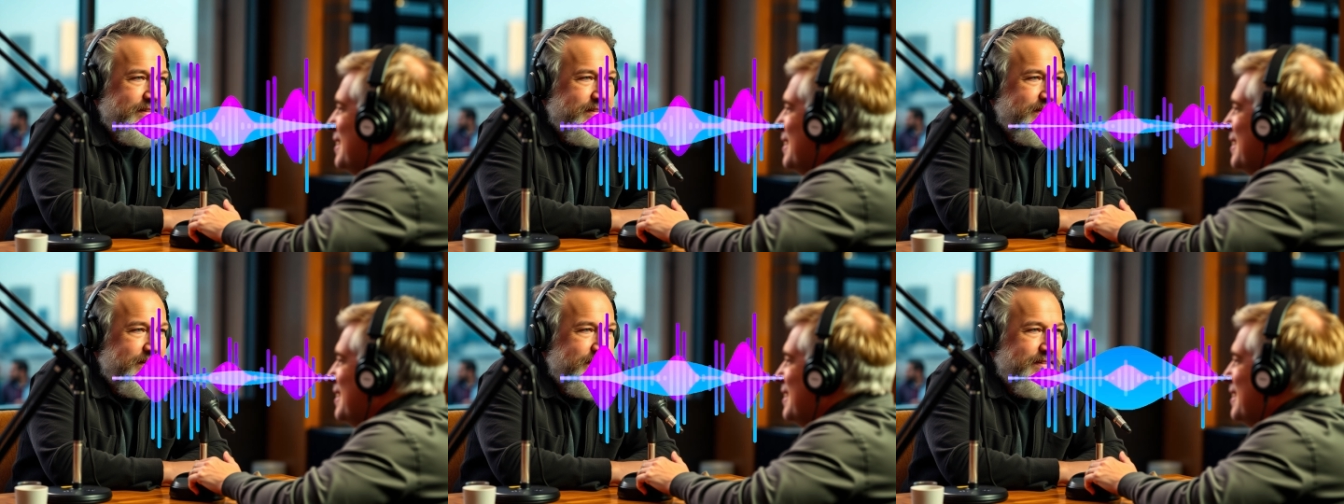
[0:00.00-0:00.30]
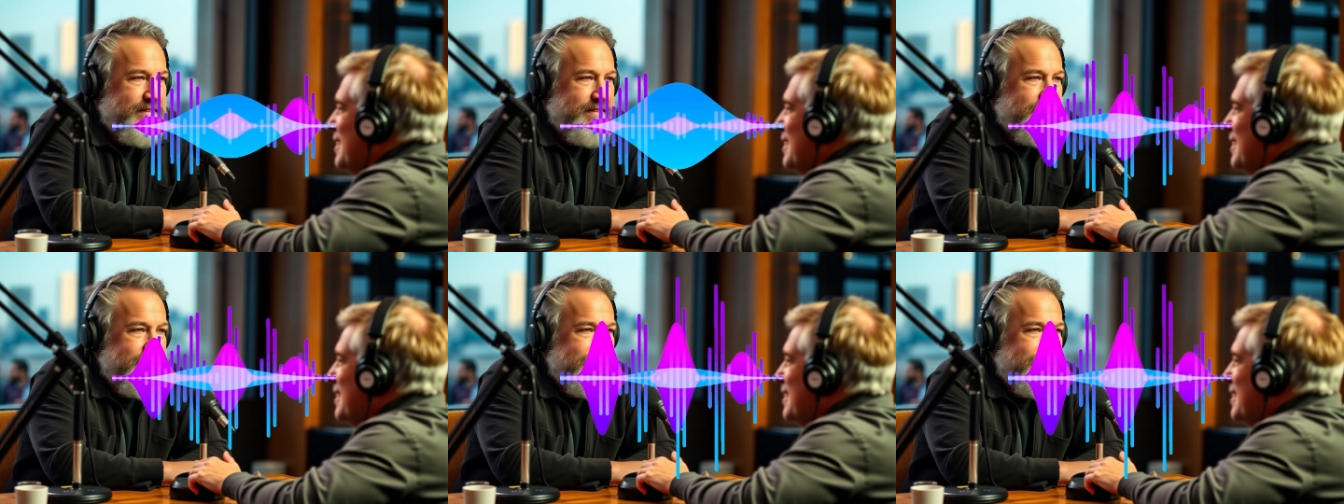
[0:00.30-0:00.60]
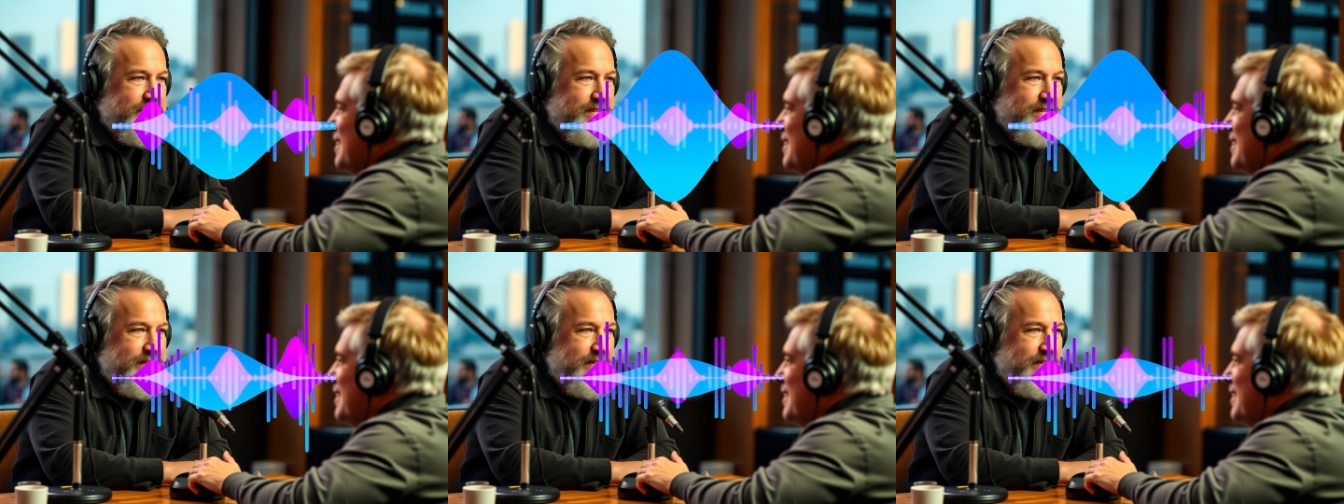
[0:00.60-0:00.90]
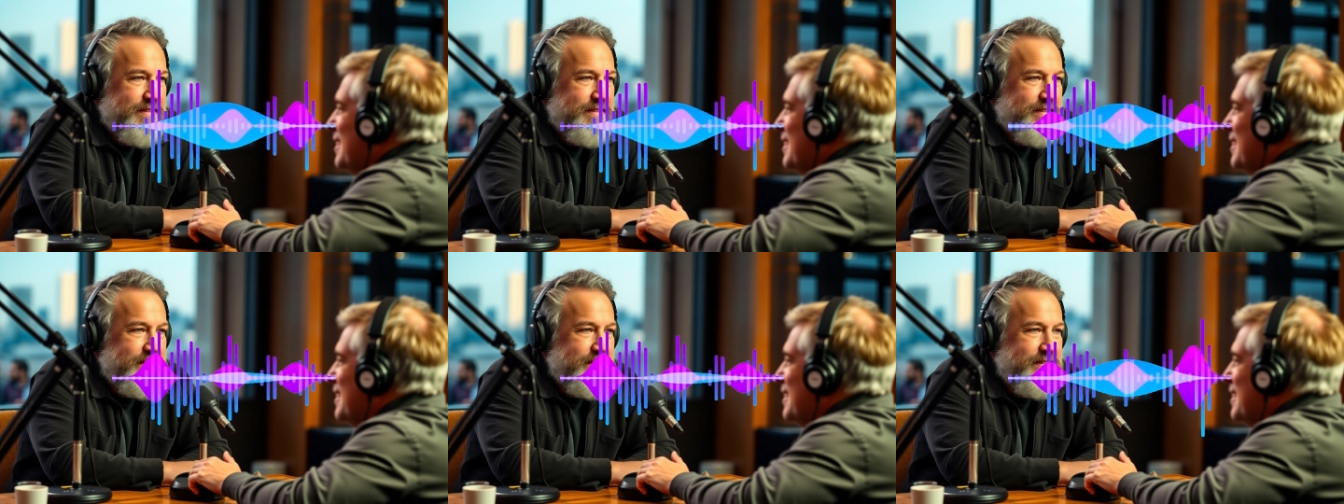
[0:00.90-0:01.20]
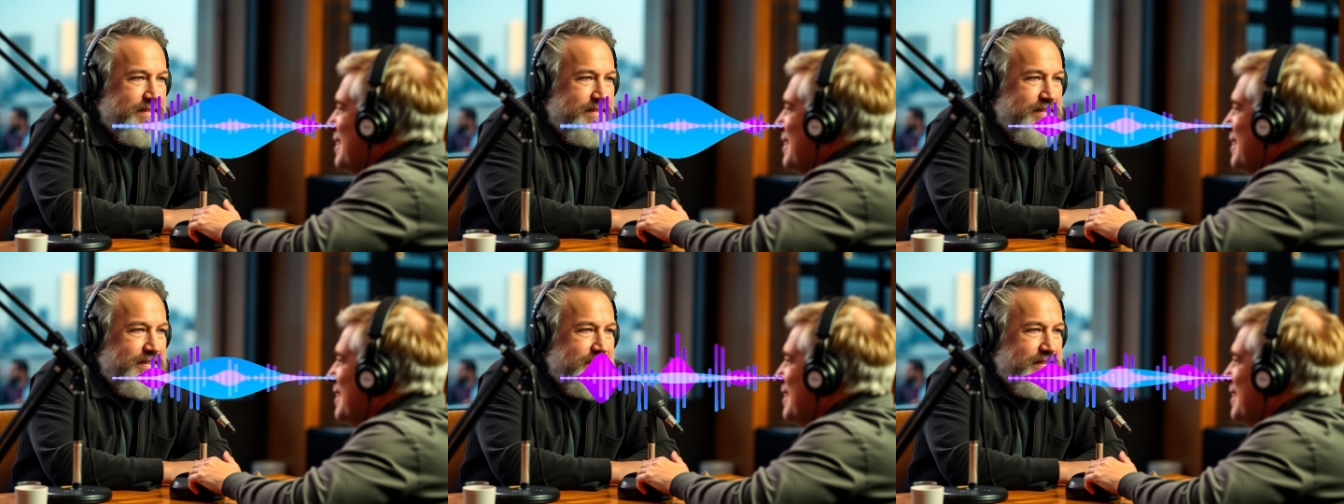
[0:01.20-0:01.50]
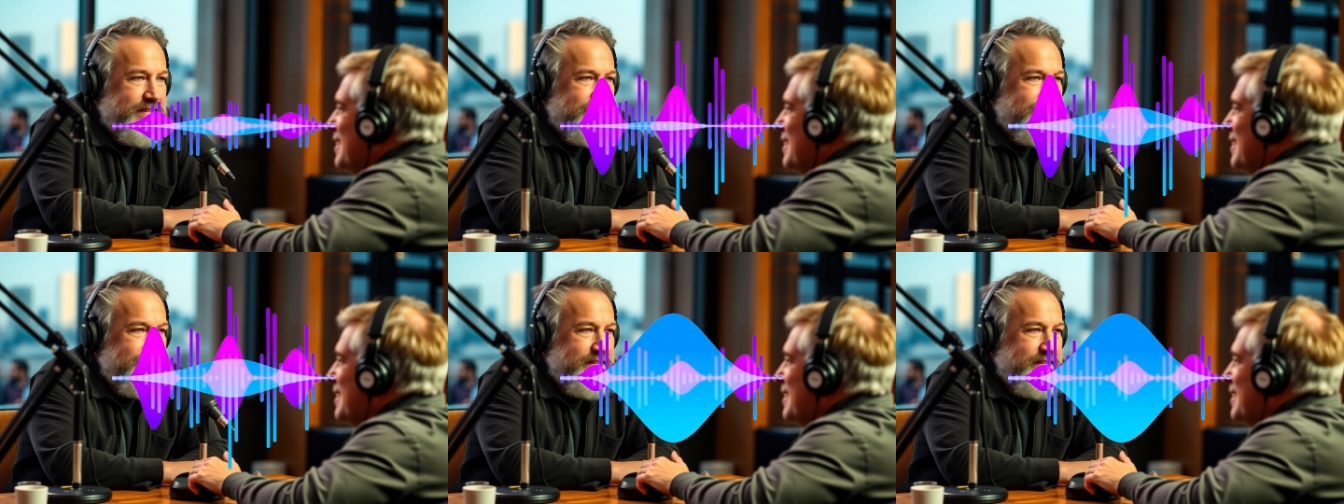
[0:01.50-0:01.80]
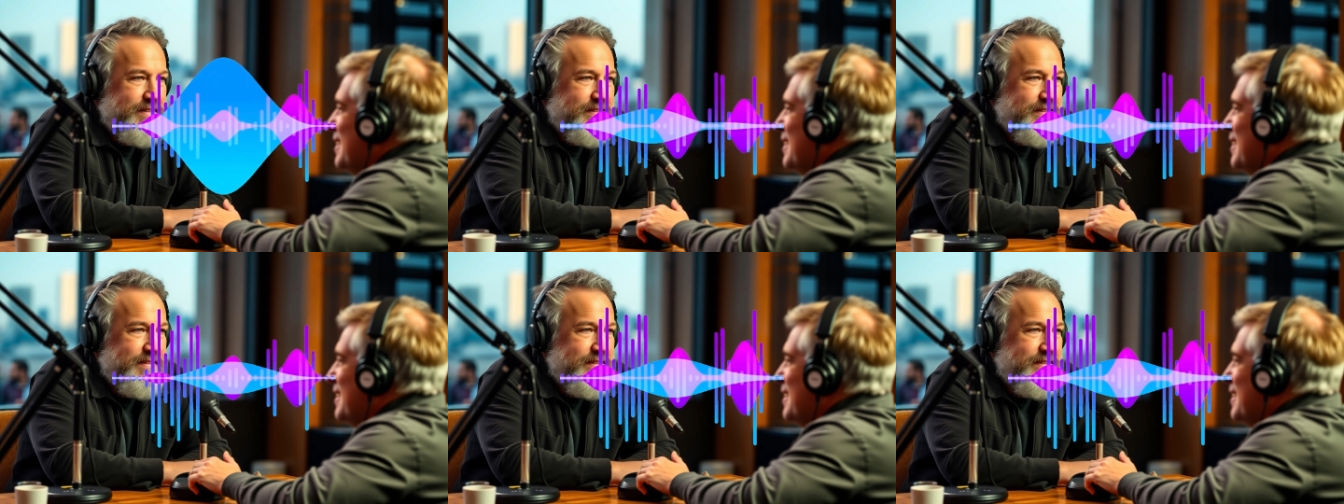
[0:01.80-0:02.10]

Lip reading: And it kind of reveals this